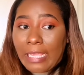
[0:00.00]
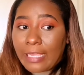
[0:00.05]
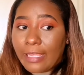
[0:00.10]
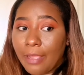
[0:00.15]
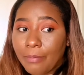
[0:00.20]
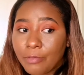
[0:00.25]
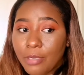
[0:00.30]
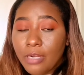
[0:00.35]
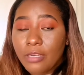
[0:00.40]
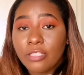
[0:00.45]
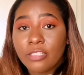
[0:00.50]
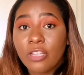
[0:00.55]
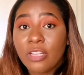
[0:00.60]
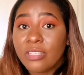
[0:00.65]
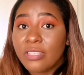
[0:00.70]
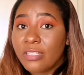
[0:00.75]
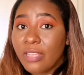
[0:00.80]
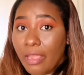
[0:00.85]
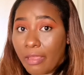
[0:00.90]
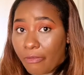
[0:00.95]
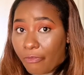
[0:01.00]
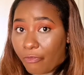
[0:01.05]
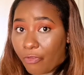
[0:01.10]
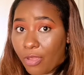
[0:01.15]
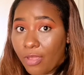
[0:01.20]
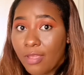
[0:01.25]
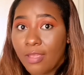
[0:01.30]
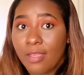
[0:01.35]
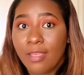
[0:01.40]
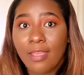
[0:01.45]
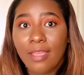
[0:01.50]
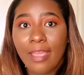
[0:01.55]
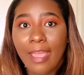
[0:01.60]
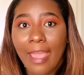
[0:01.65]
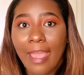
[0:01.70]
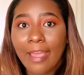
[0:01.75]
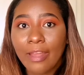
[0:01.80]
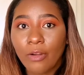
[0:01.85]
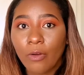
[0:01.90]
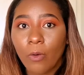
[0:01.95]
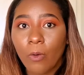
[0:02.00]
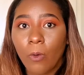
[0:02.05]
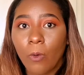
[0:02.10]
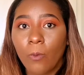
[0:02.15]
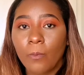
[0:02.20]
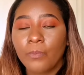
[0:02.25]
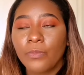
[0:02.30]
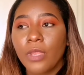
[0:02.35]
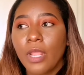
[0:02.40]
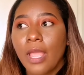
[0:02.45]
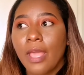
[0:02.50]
Cape Town is not safe at all.